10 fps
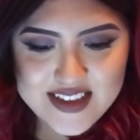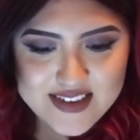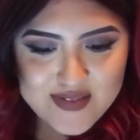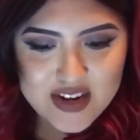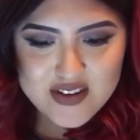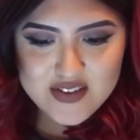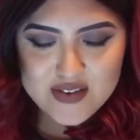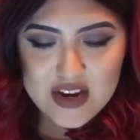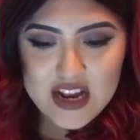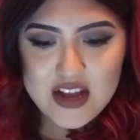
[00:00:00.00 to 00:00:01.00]
what else
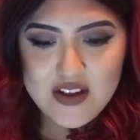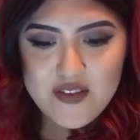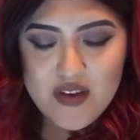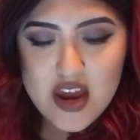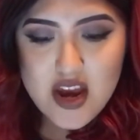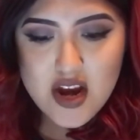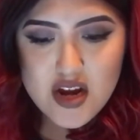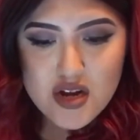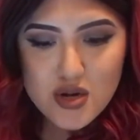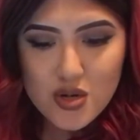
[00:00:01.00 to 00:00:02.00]
do I have
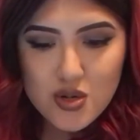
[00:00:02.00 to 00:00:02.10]
here?